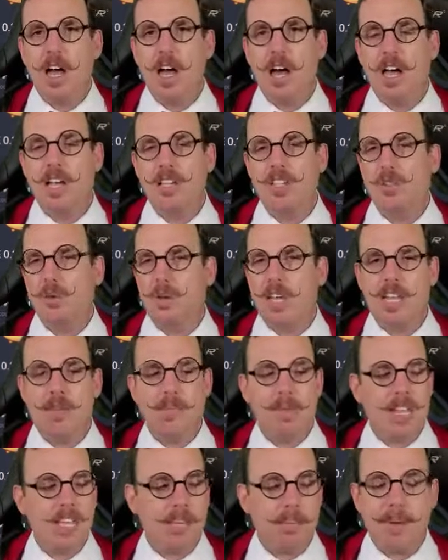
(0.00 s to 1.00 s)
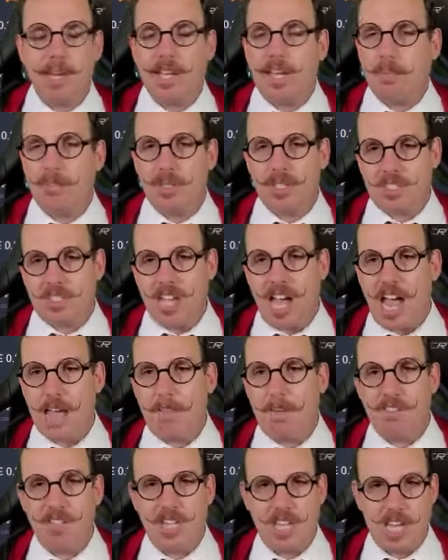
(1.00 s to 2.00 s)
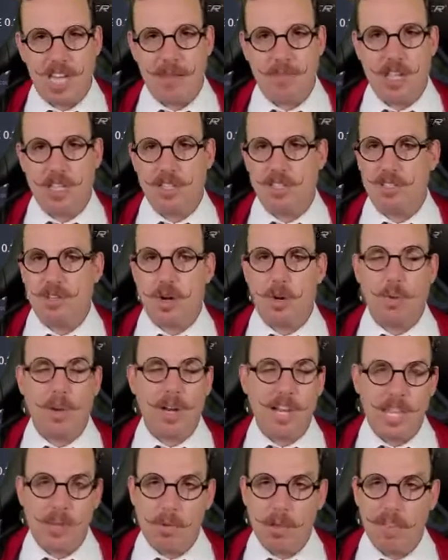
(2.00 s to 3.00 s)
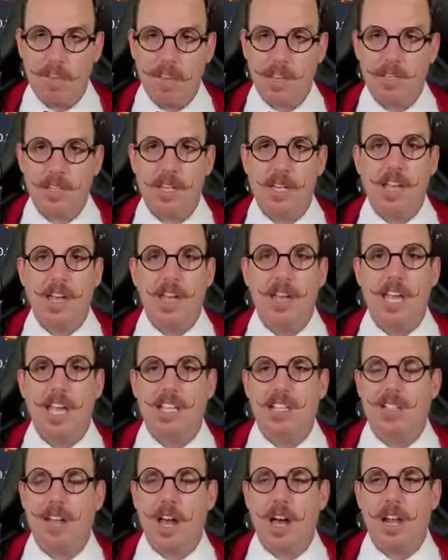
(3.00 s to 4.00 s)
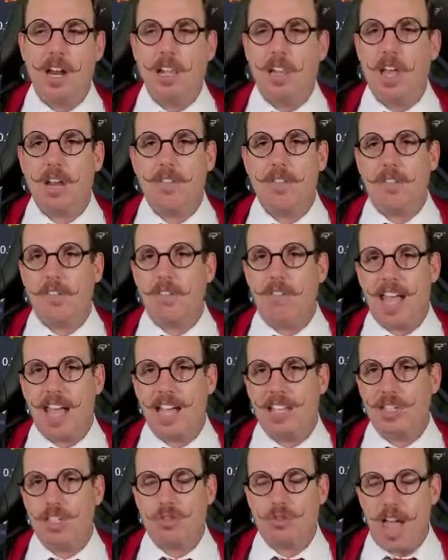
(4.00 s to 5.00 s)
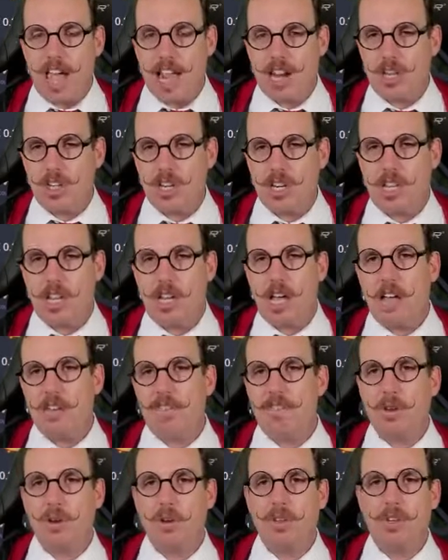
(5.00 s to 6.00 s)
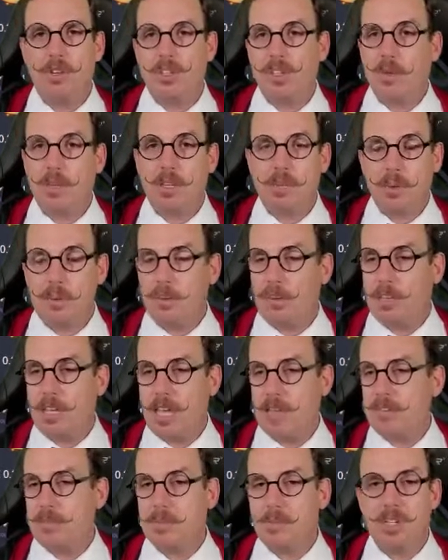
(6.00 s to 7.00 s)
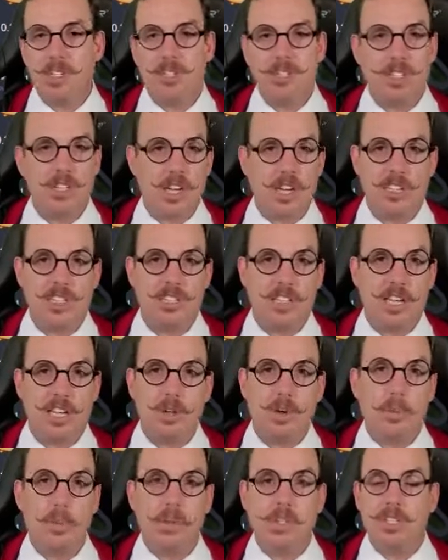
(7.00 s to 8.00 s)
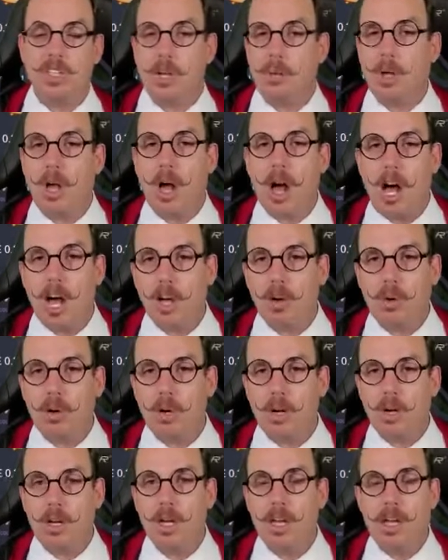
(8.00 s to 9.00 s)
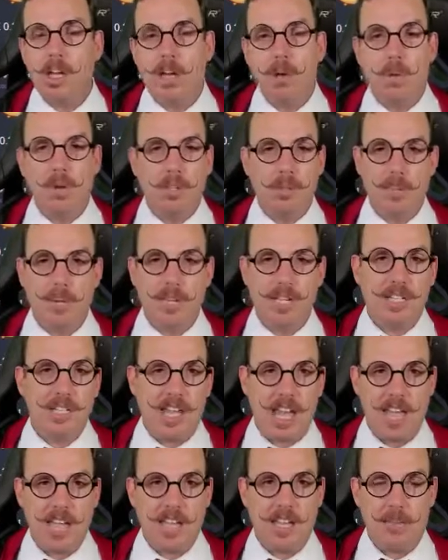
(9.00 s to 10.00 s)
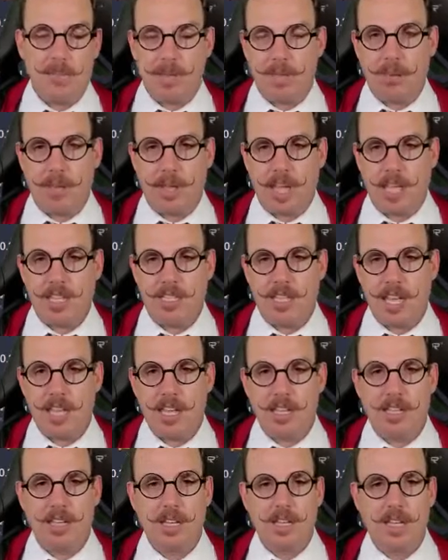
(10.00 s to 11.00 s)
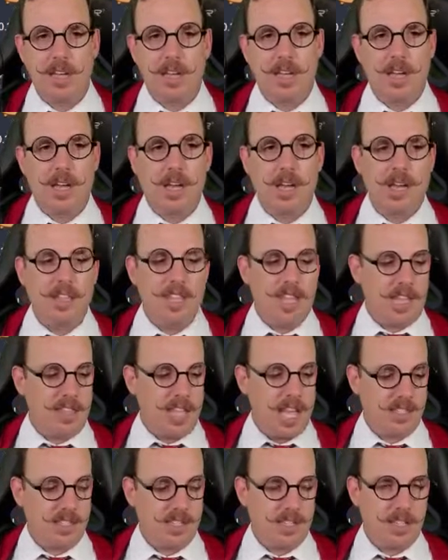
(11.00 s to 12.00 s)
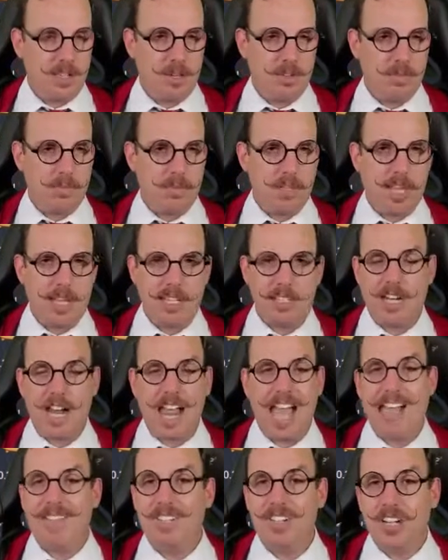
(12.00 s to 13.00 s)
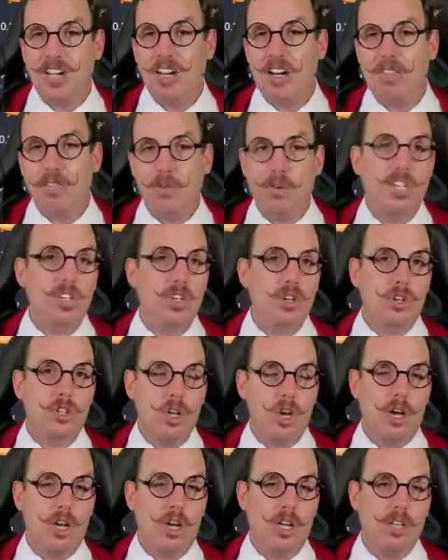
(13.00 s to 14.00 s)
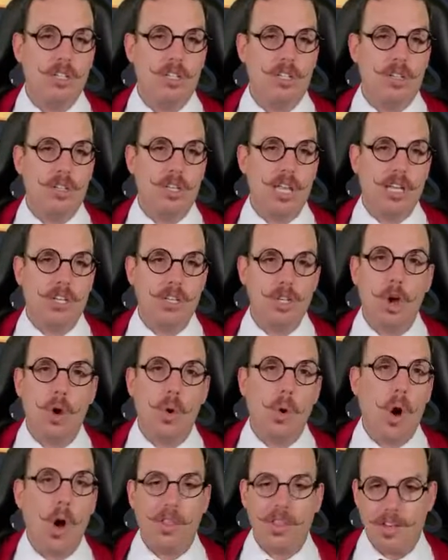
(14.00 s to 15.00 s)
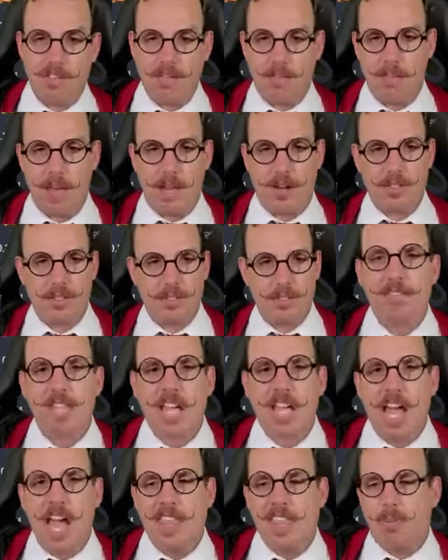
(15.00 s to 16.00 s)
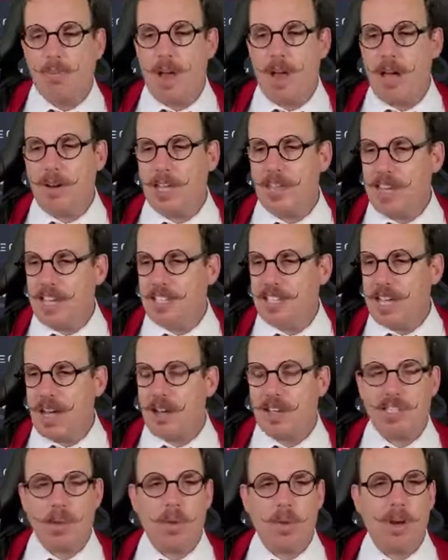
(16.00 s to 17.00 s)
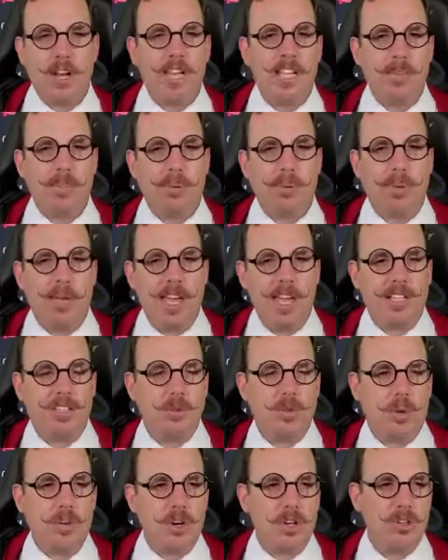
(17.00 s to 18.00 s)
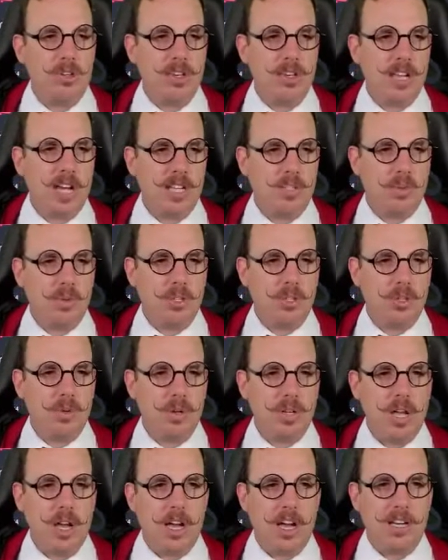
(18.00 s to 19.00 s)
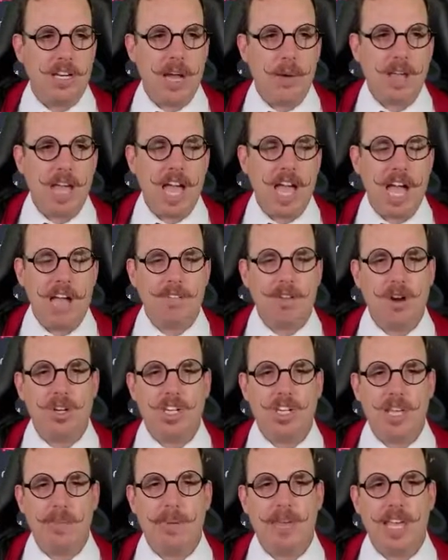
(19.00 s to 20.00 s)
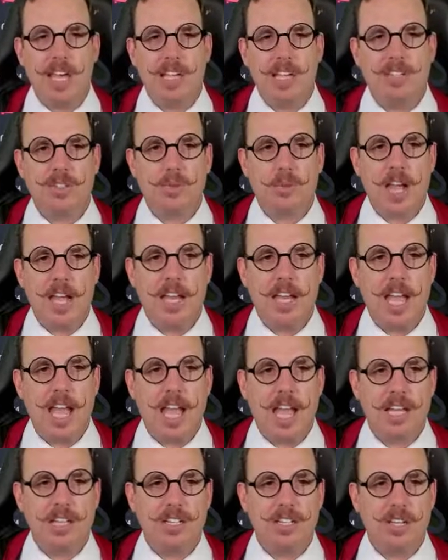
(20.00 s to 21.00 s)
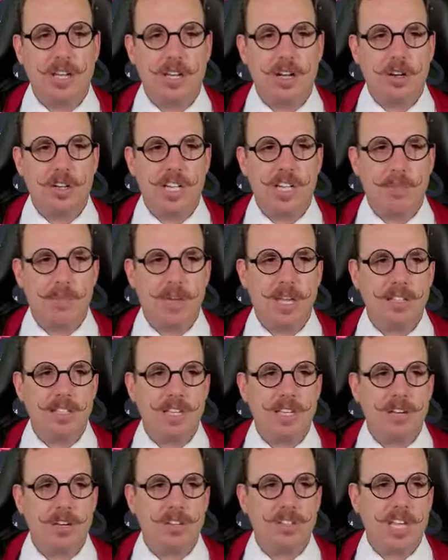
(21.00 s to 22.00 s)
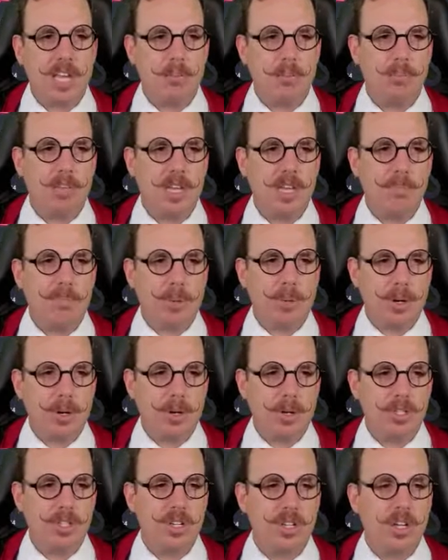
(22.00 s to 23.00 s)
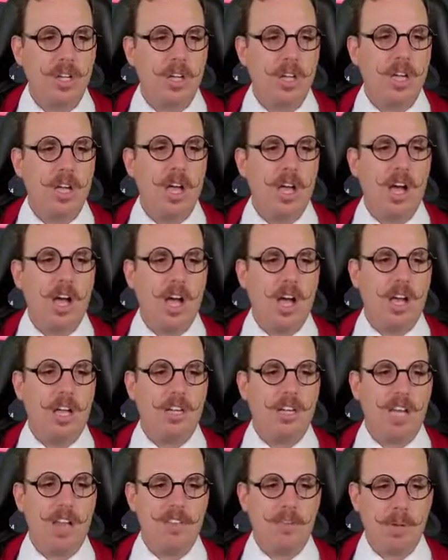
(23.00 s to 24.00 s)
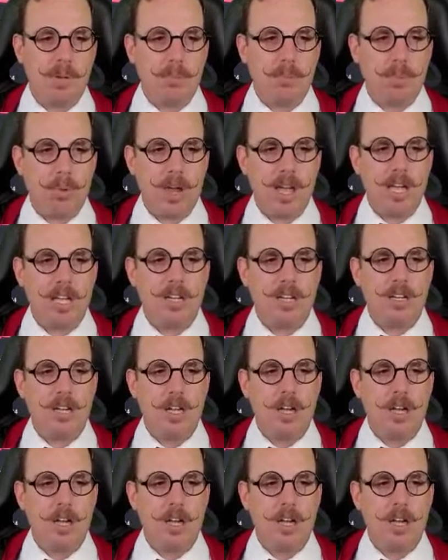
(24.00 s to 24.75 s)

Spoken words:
So anybody can pick up this type of team and start winning with it. It's not a lot of advanced strategy. I feel there's some other people that gave some good suggestions, like going with double aqua with a big tank, a big plant tank. And that's, you know, something, like I said, I haven't done enough research on to like know all the different metas. And then rounding things out, because I want to get to playing, so I want to show you guys what we're doing. Now we have our DPS, right? And our DPS here, same thing, bird, never been bred,